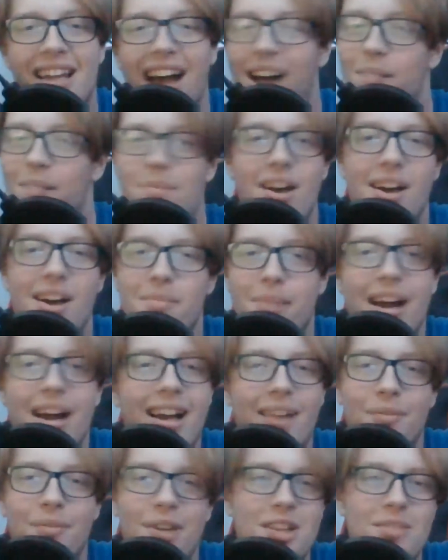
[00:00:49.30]
I'm not
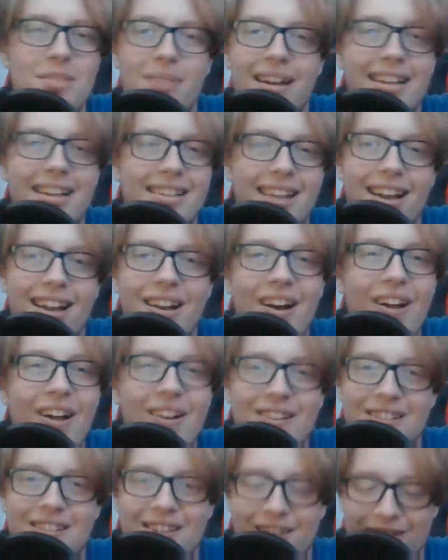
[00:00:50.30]
I'm not spending ten
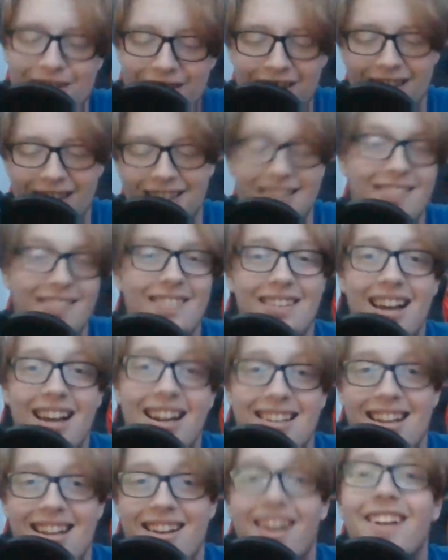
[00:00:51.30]
dollars on a drink. This was
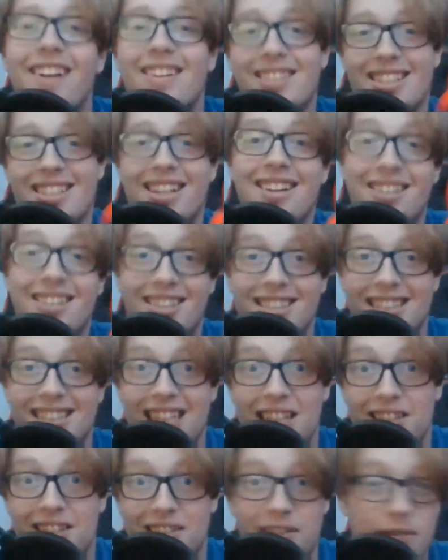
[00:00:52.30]
not ten dollars. I got it on
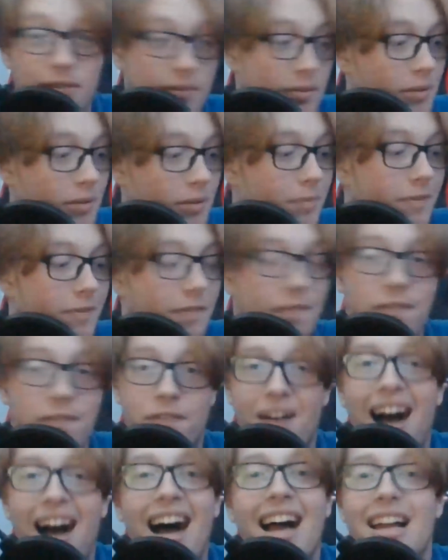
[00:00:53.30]
sale for
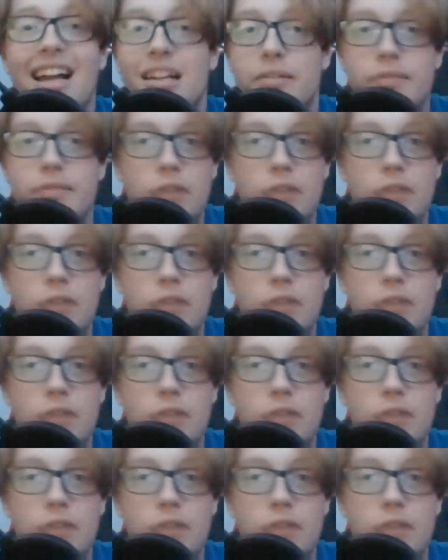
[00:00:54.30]
five